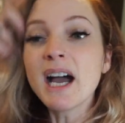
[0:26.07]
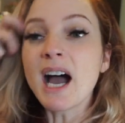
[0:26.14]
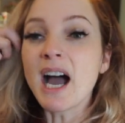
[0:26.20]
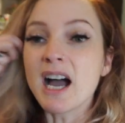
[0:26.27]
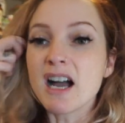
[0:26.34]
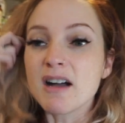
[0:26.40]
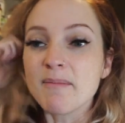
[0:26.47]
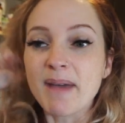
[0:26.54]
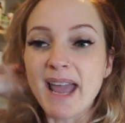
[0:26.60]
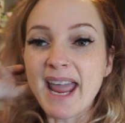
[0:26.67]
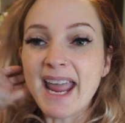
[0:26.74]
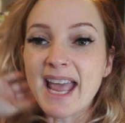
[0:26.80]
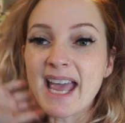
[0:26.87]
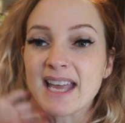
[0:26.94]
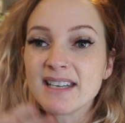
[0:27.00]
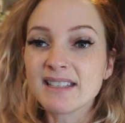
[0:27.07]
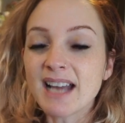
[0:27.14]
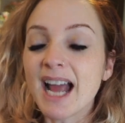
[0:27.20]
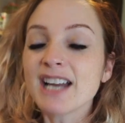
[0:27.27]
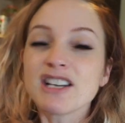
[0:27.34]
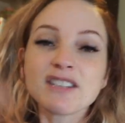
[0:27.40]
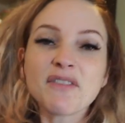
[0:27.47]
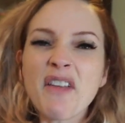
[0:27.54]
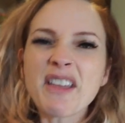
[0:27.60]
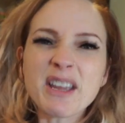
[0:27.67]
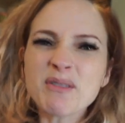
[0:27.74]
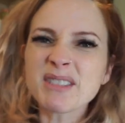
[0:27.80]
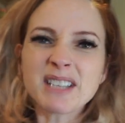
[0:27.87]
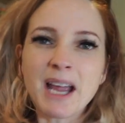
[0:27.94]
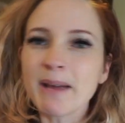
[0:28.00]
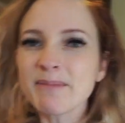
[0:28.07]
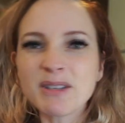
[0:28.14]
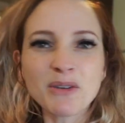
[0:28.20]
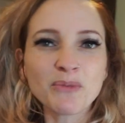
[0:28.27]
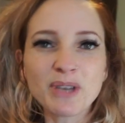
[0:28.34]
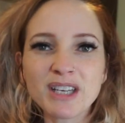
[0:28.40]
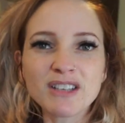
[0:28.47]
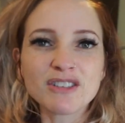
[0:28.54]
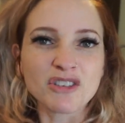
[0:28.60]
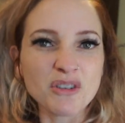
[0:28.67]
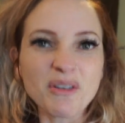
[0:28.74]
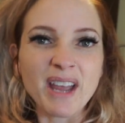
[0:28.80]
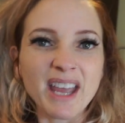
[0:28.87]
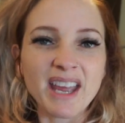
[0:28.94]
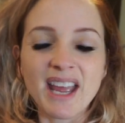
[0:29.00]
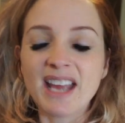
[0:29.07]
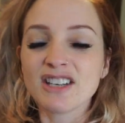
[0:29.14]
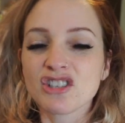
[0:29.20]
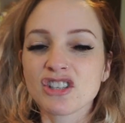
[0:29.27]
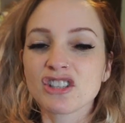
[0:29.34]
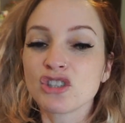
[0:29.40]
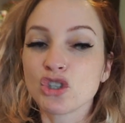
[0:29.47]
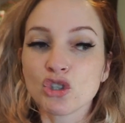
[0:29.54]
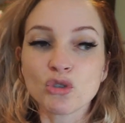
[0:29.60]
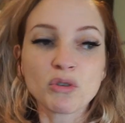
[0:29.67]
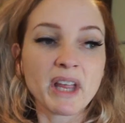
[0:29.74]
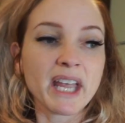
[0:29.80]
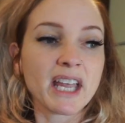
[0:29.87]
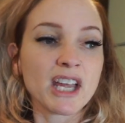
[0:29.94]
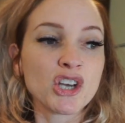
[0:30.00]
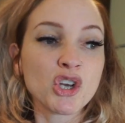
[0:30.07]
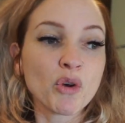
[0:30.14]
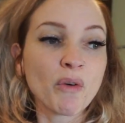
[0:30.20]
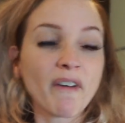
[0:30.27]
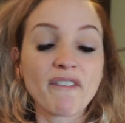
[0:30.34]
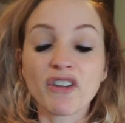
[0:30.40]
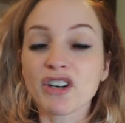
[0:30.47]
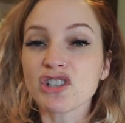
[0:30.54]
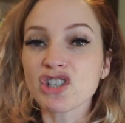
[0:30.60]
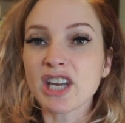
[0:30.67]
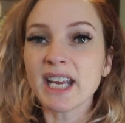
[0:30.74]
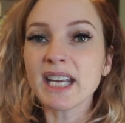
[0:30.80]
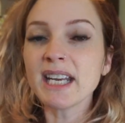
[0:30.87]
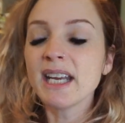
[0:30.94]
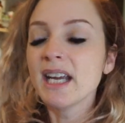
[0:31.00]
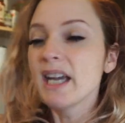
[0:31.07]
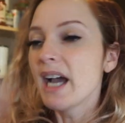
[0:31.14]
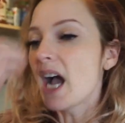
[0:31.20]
And I just felt like it was time to redo it and just do like a newer version.